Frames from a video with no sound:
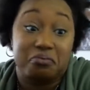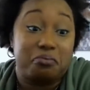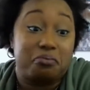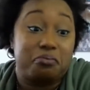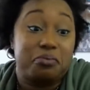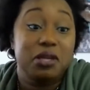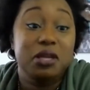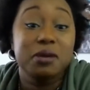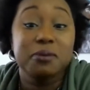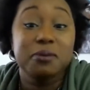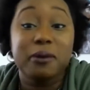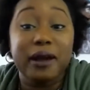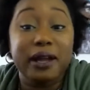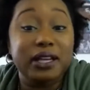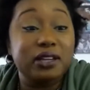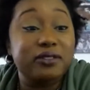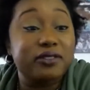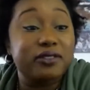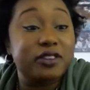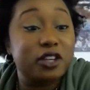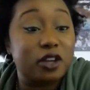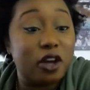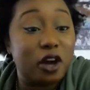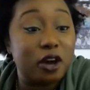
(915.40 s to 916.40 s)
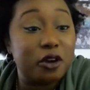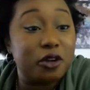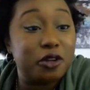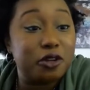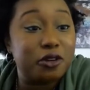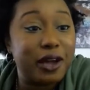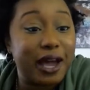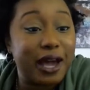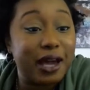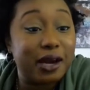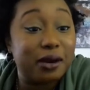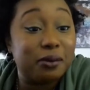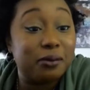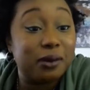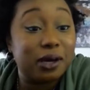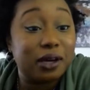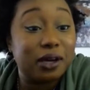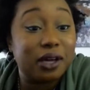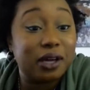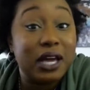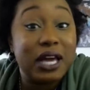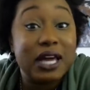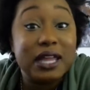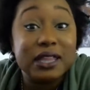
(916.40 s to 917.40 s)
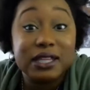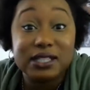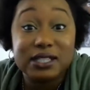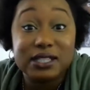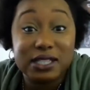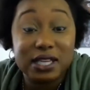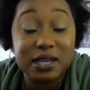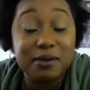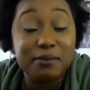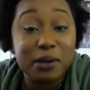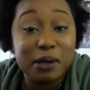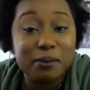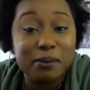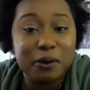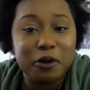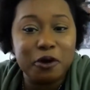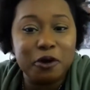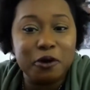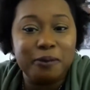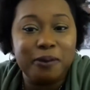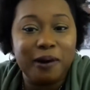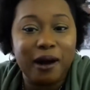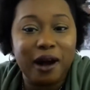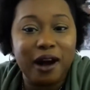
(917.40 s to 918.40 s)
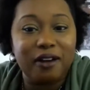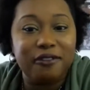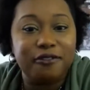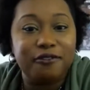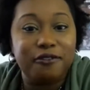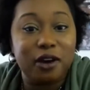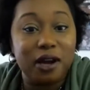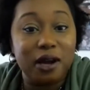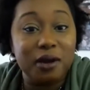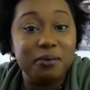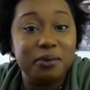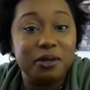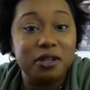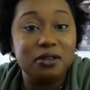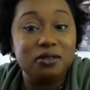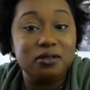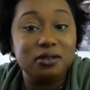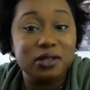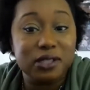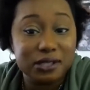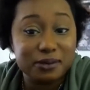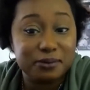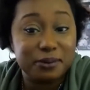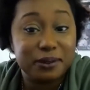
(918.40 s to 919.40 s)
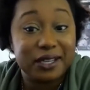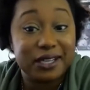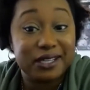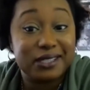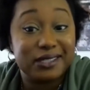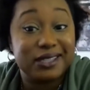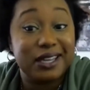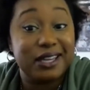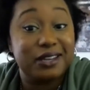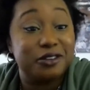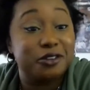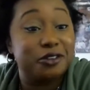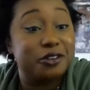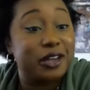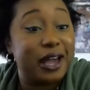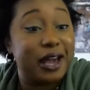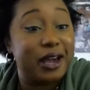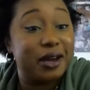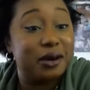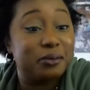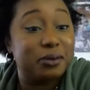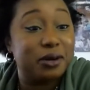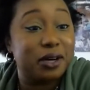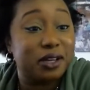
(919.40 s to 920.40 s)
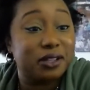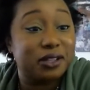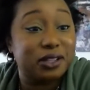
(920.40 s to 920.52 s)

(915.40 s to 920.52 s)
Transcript: People ain't even know you had a book. The 10 people who bought from you, it's because they knew you had a book.